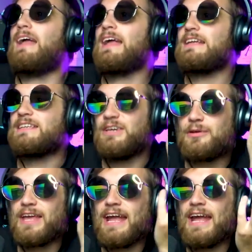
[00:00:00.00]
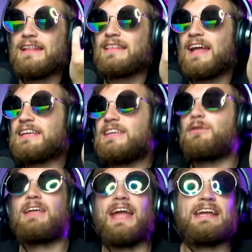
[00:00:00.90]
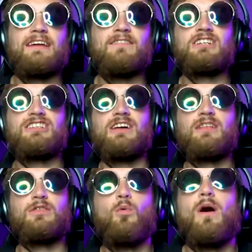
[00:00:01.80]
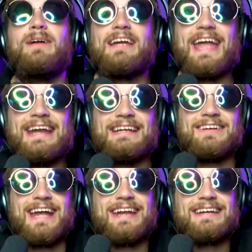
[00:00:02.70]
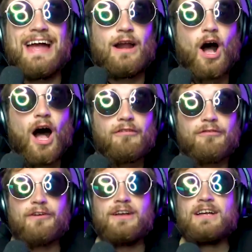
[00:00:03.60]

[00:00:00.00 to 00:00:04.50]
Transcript: it, you can't, like, you can't even, the, the woman can't even get a night off.